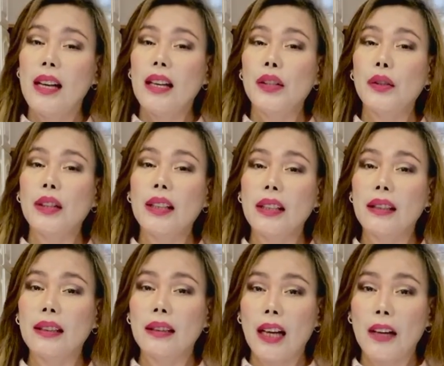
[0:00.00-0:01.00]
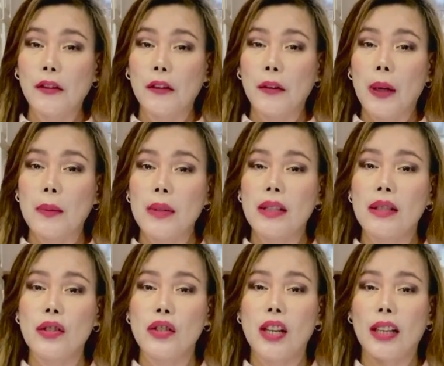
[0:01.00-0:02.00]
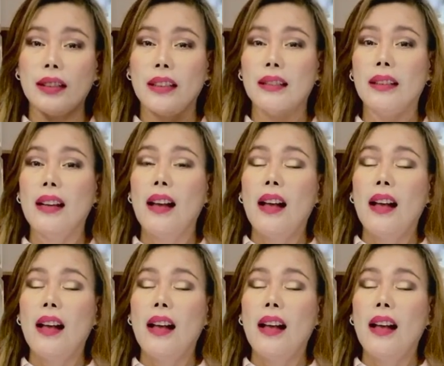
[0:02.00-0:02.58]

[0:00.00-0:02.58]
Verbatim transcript: You're here at Life of MC's channel.